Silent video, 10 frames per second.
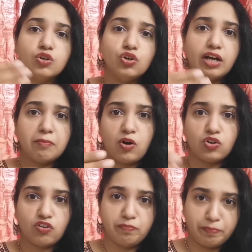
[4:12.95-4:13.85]
good
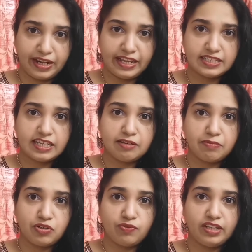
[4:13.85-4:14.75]
amount of breaks in
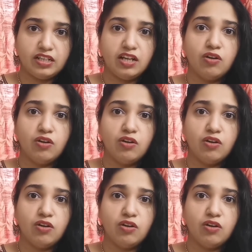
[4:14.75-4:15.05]
between.